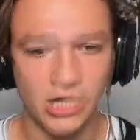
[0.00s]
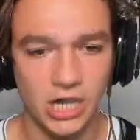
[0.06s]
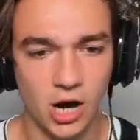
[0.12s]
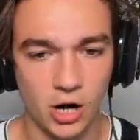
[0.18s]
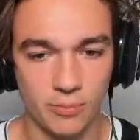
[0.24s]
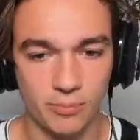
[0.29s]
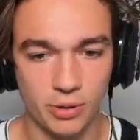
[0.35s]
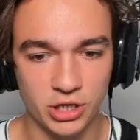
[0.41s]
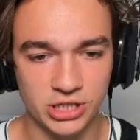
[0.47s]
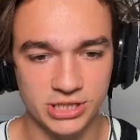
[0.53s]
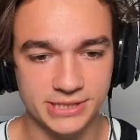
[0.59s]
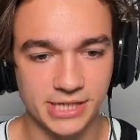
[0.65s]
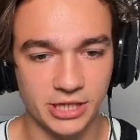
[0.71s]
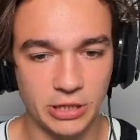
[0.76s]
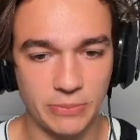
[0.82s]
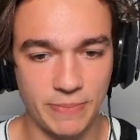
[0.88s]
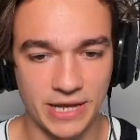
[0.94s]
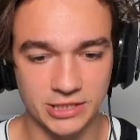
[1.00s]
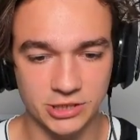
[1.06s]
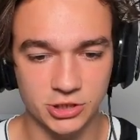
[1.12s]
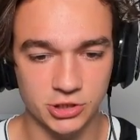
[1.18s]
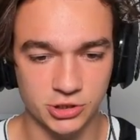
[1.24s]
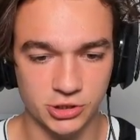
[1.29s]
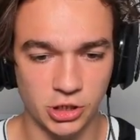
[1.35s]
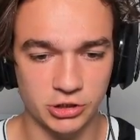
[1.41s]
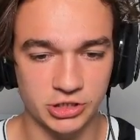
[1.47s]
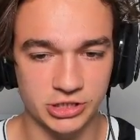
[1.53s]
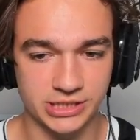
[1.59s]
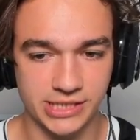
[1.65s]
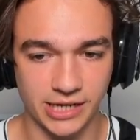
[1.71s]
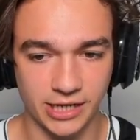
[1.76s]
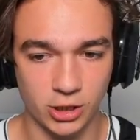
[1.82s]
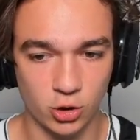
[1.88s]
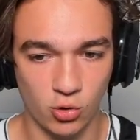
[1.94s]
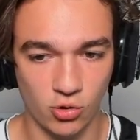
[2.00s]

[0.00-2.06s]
All right, putting us on the bench to start the second